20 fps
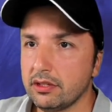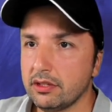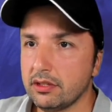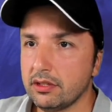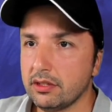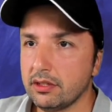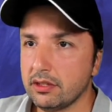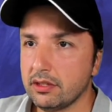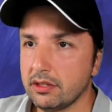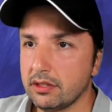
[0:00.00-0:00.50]

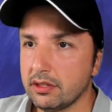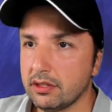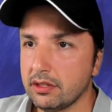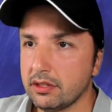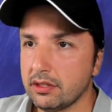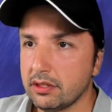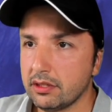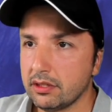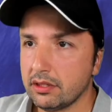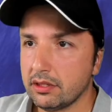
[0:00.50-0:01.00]

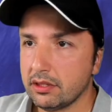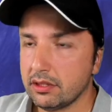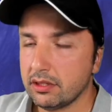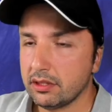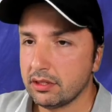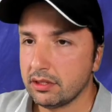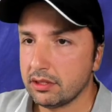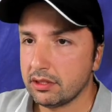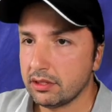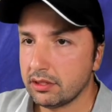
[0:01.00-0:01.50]

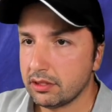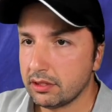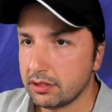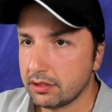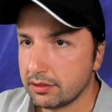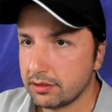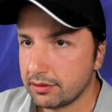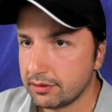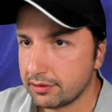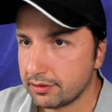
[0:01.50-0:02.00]

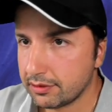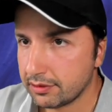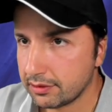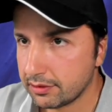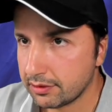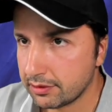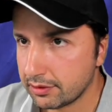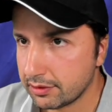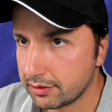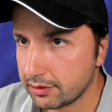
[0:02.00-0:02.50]

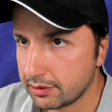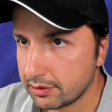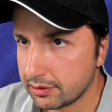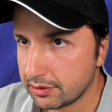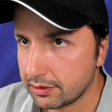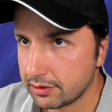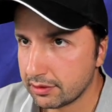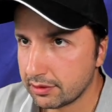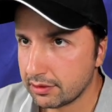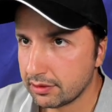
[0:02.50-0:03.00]

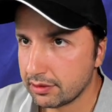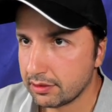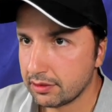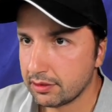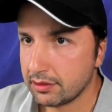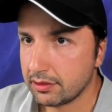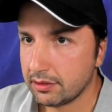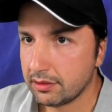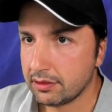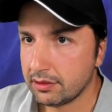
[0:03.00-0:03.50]

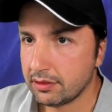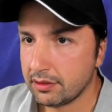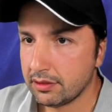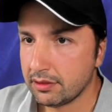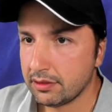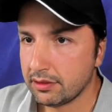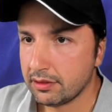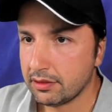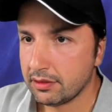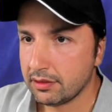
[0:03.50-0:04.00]

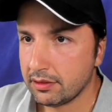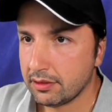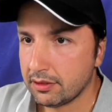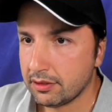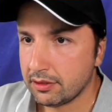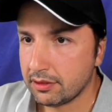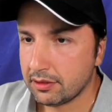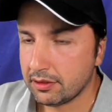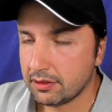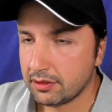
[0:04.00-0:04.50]

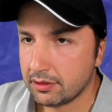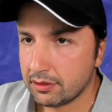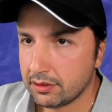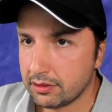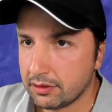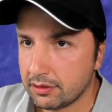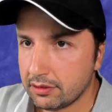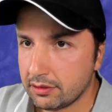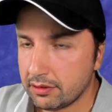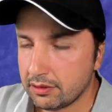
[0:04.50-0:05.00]

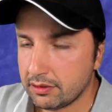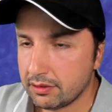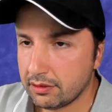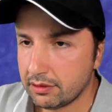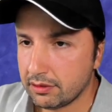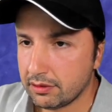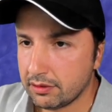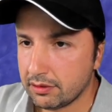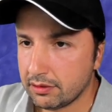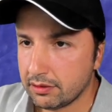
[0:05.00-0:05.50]

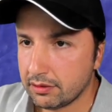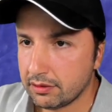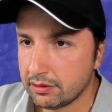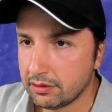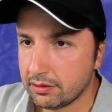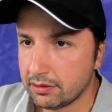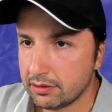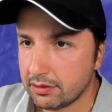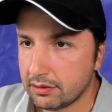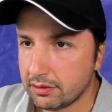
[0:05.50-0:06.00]

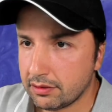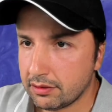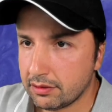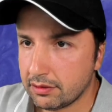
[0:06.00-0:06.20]
Nobody speaks.